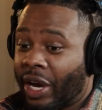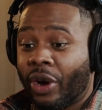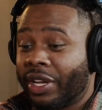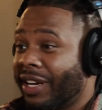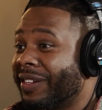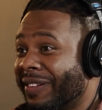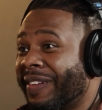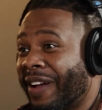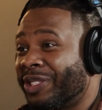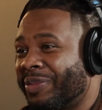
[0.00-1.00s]
Oh, yeah,
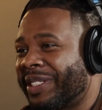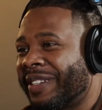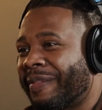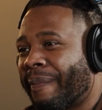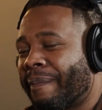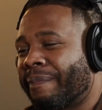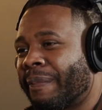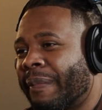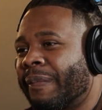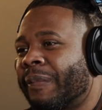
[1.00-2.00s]
one hundred percent. and, and truth be
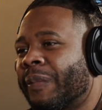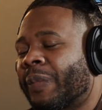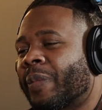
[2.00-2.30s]
told,